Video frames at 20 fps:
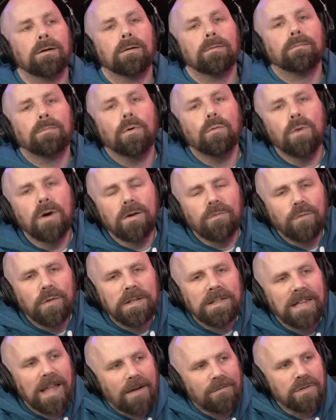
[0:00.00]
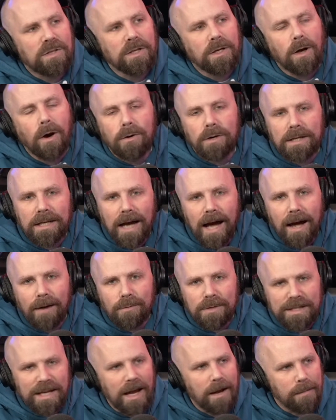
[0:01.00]
But what if we left Dakota Kai
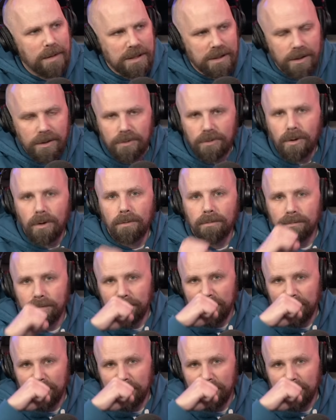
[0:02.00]
with damage control?